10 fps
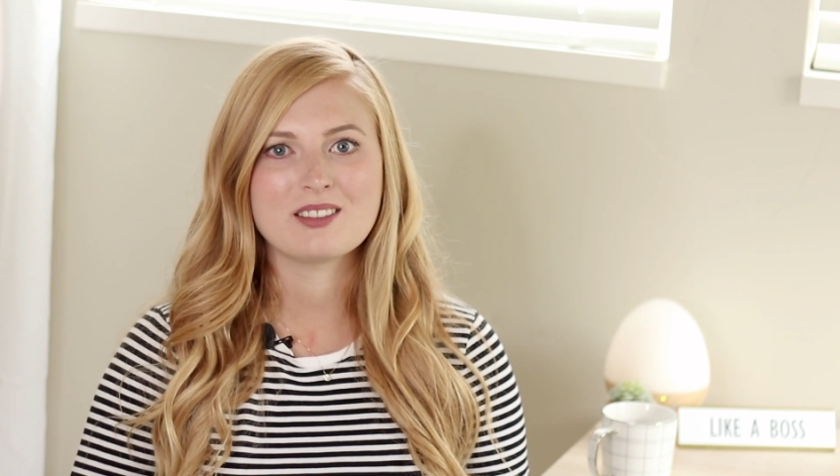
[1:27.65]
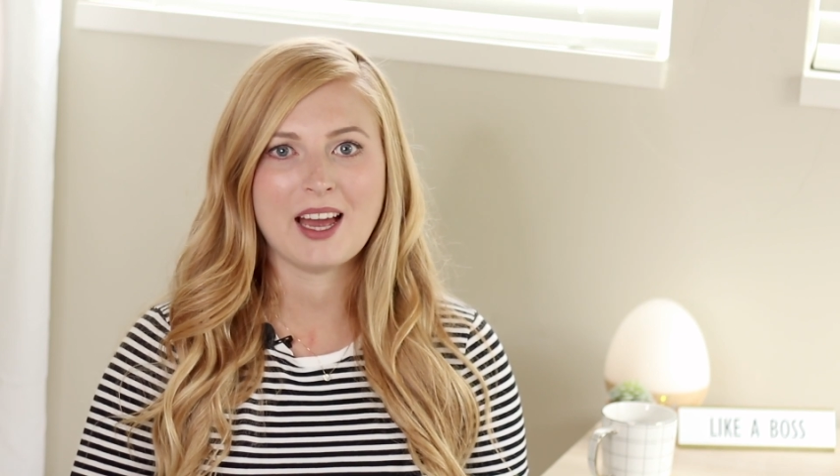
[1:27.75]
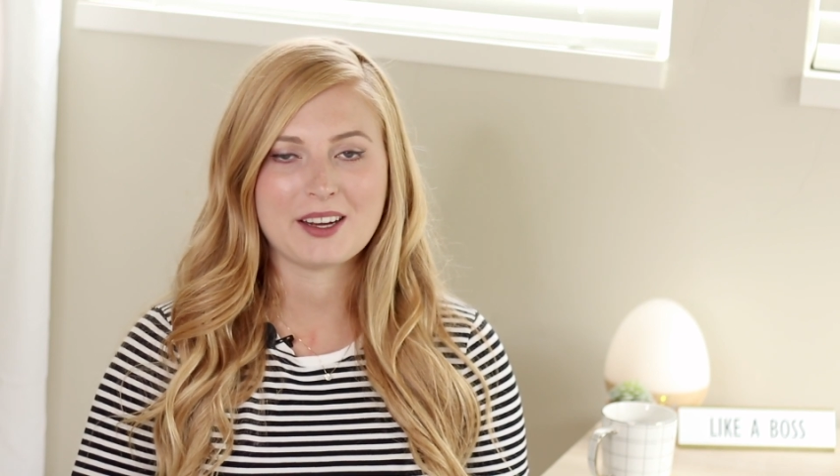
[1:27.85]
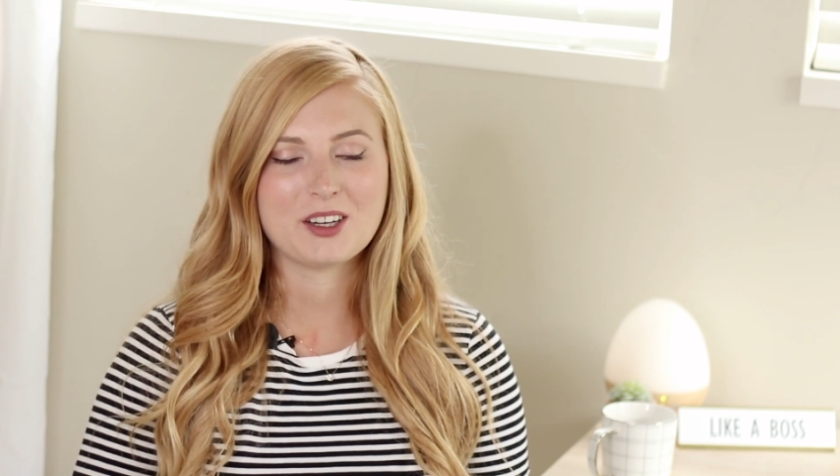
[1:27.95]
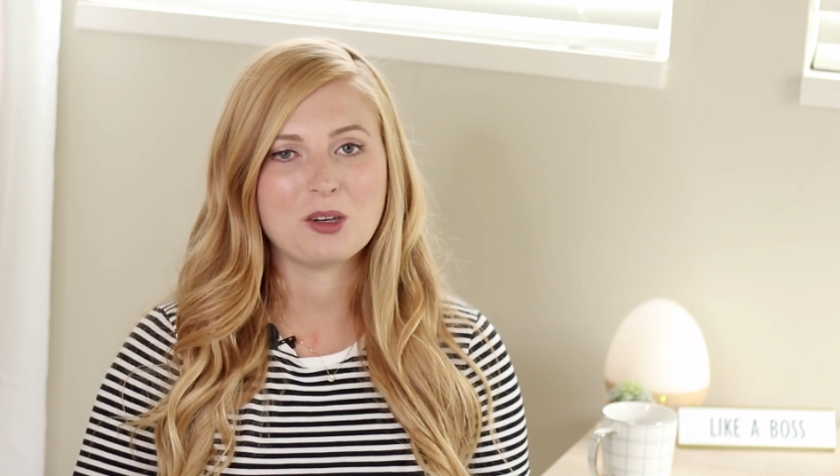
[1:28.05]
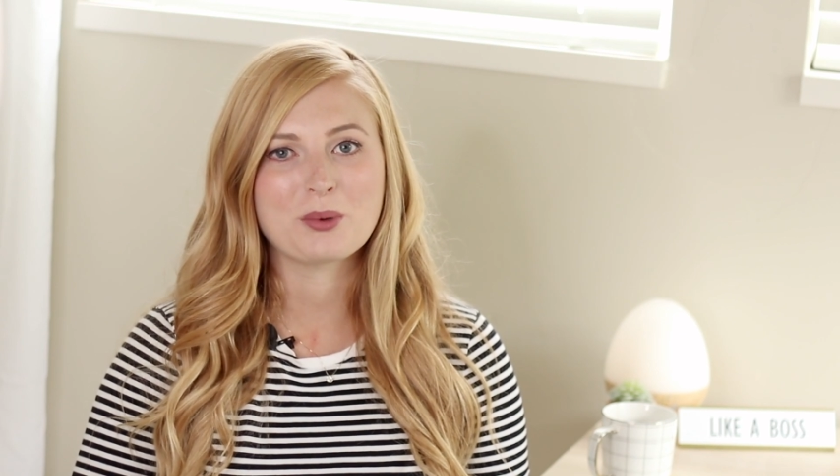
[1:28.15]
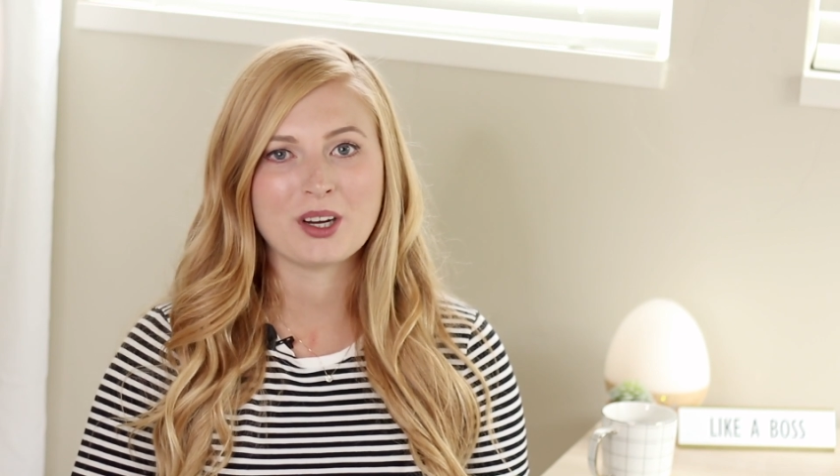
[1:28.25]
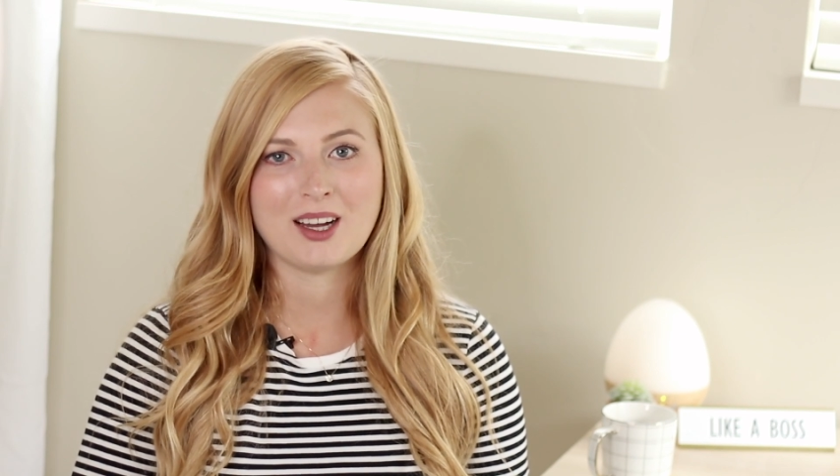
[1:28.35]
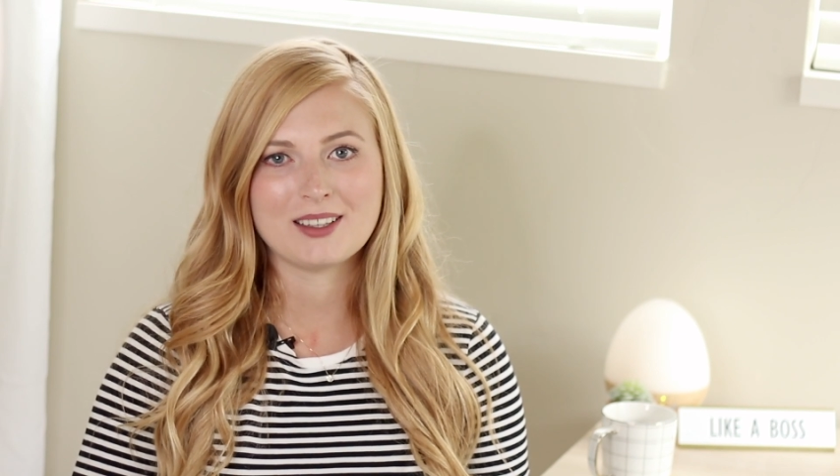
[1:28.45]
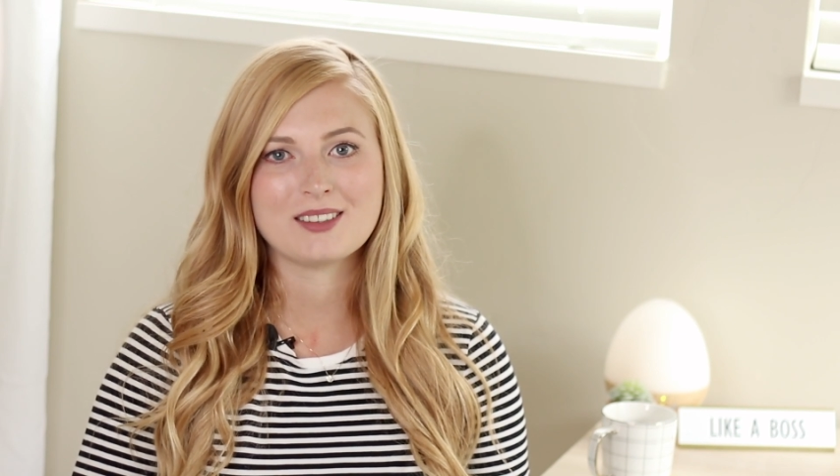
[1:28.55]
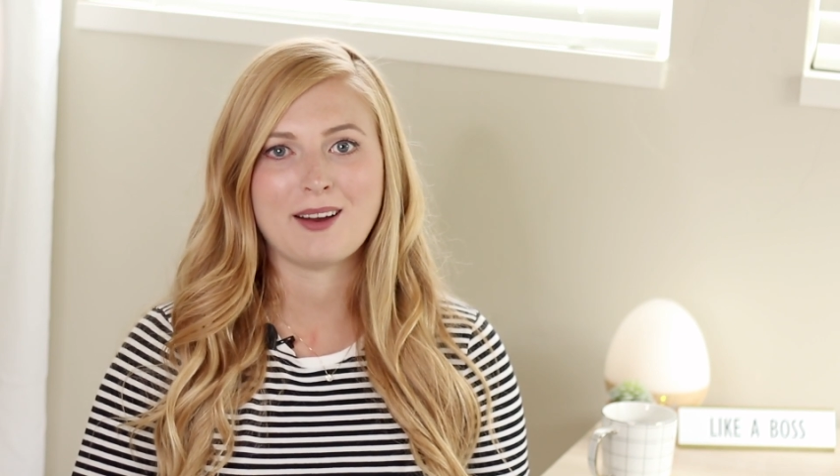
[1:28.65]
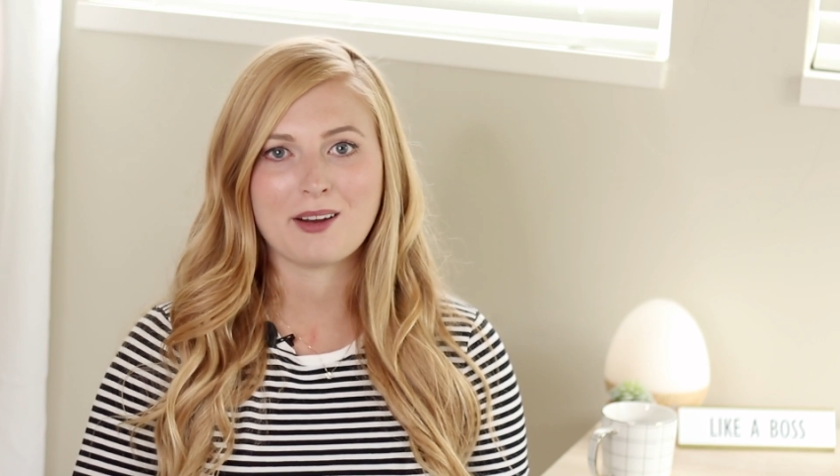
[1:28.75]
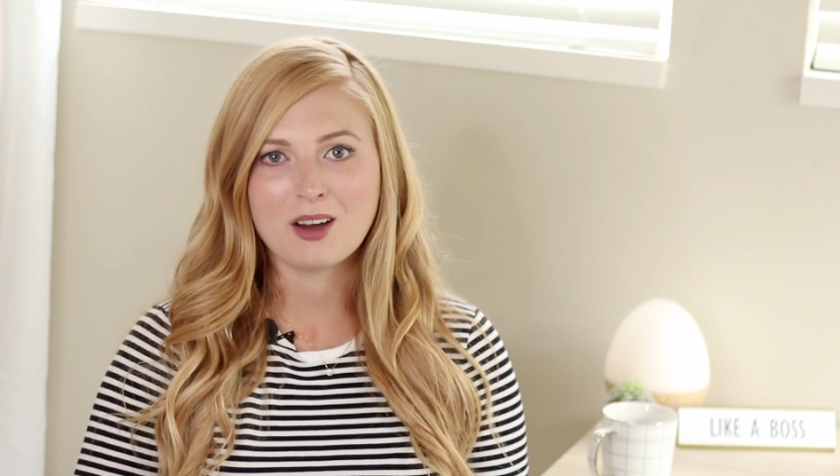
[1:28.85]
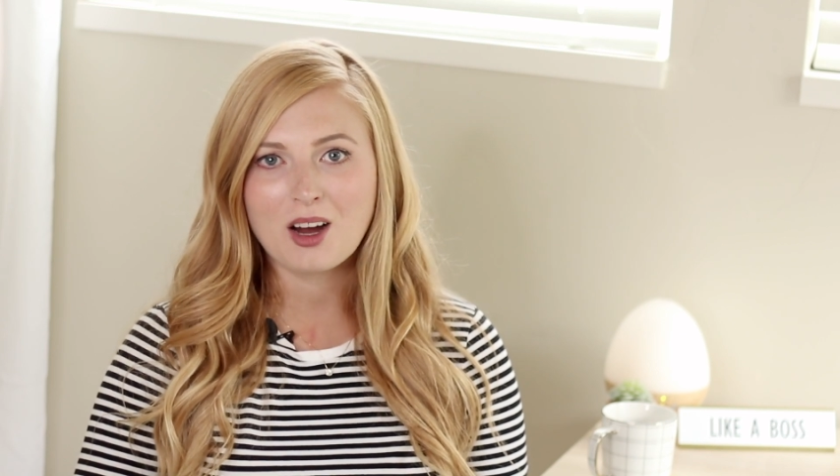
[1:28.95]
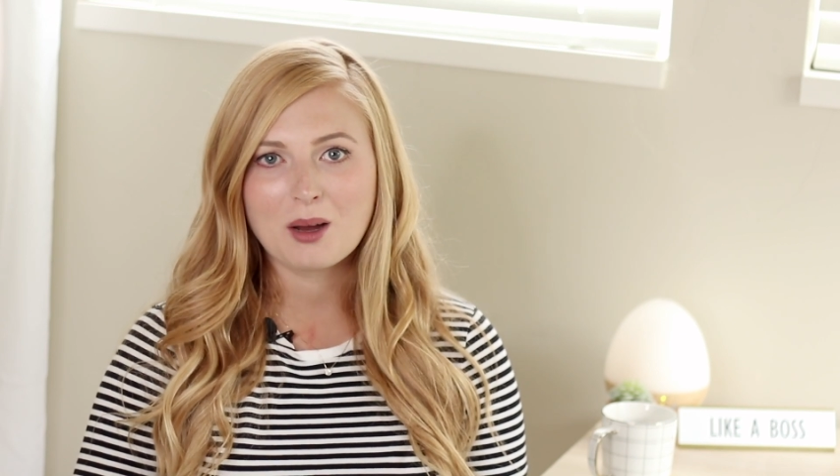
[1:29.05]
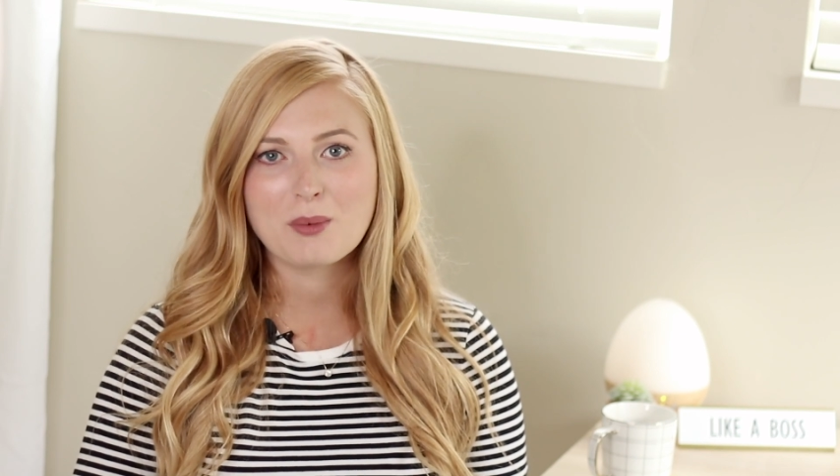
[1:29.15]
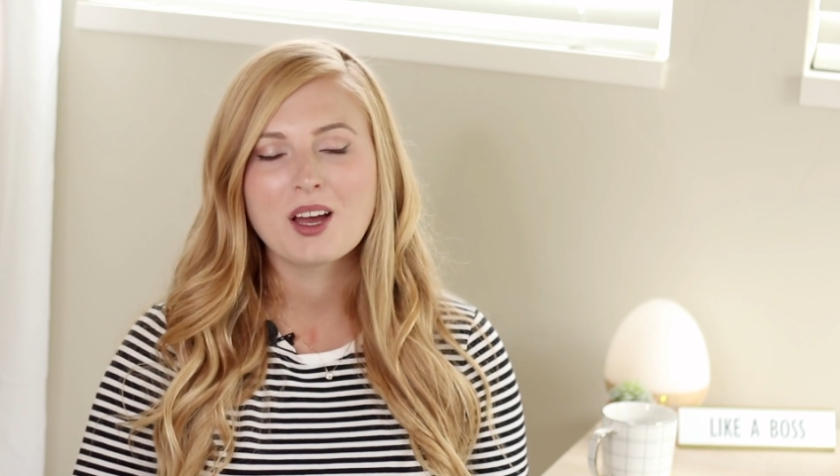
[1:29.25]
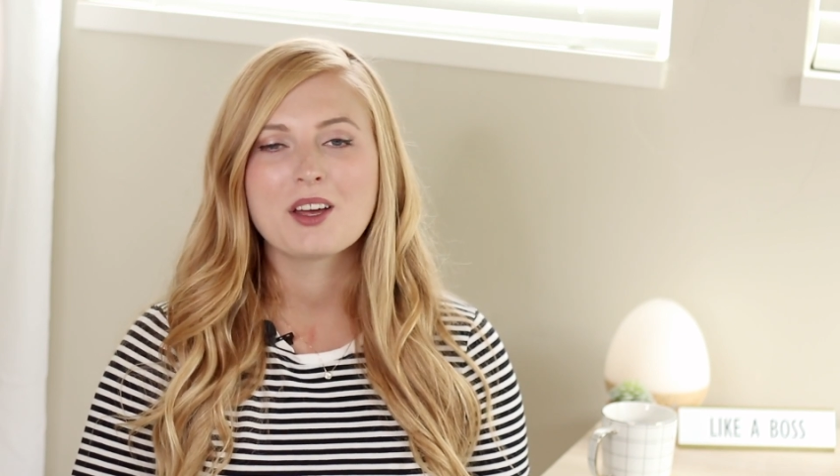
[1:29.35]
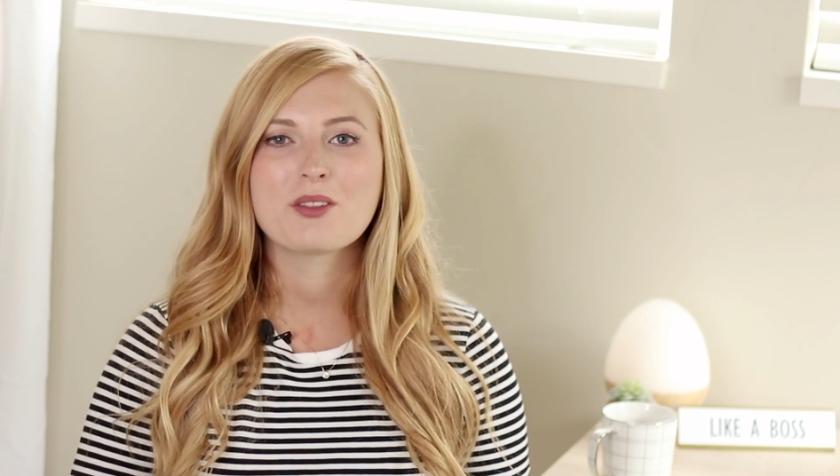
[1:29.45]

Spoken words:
techgirlbrianna.com,